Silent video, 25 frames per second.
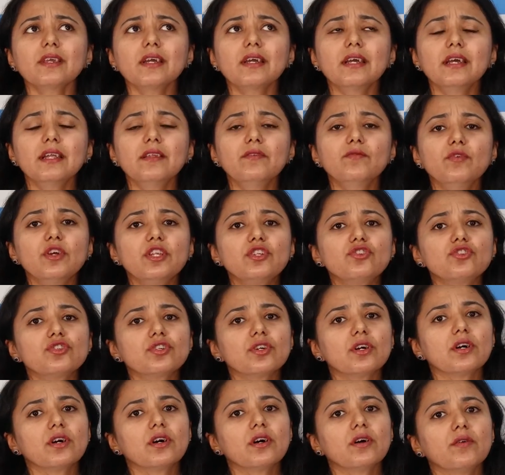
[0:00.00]
in which
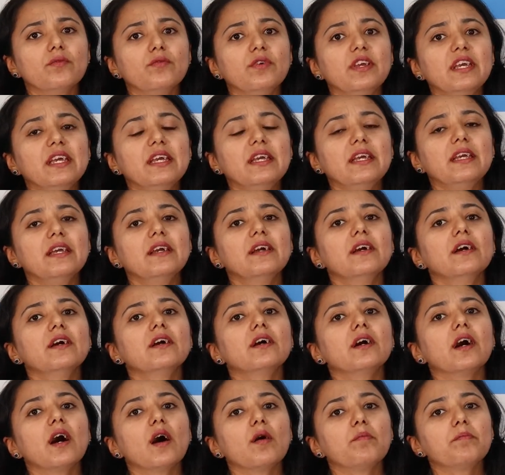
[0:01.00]
we
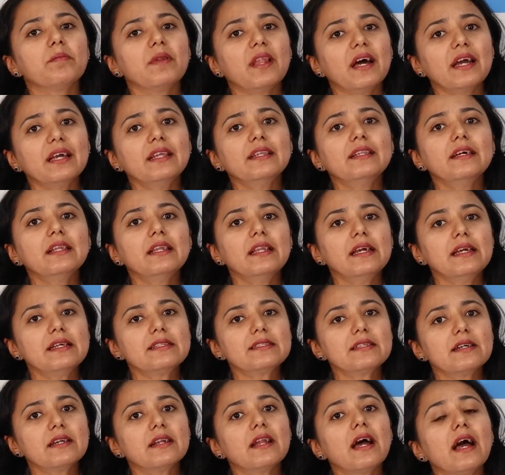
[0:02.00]
apply the
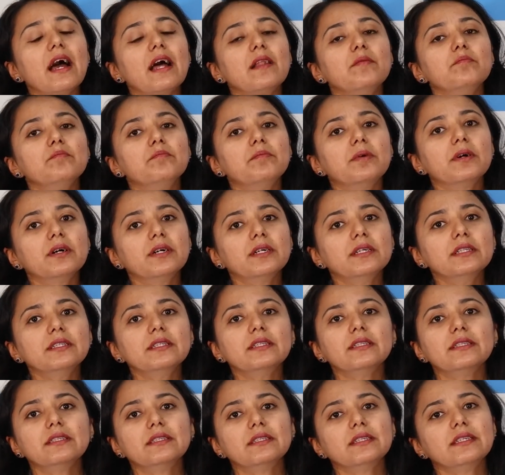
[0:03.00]
laser and
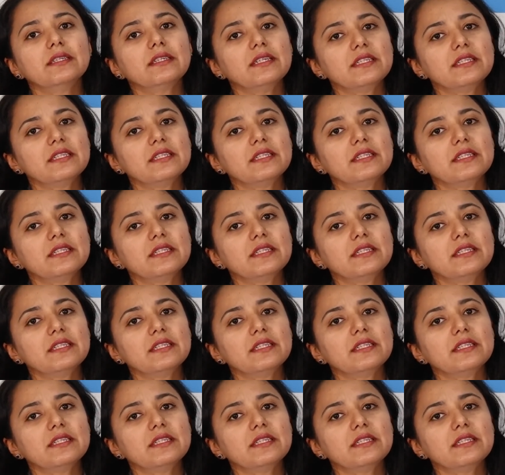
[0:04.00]
burn the